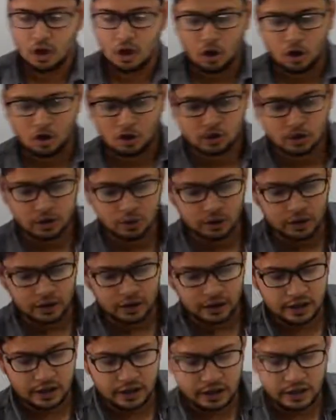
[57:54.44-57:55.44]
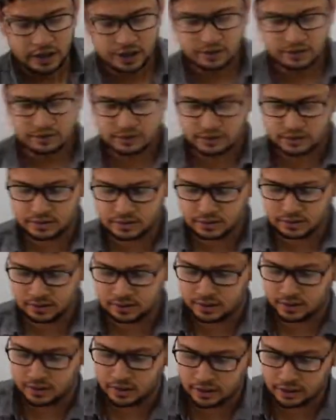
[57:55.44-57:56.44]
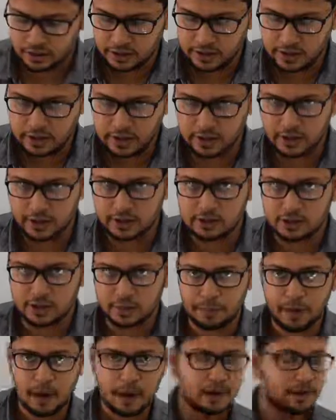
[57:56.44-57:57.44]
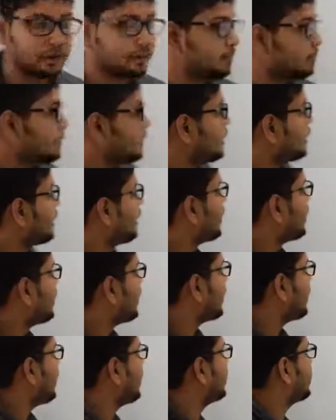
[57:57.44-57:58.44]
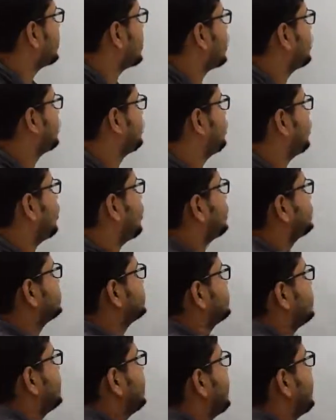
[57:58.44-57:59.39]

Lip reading: Also, India and Japan have launched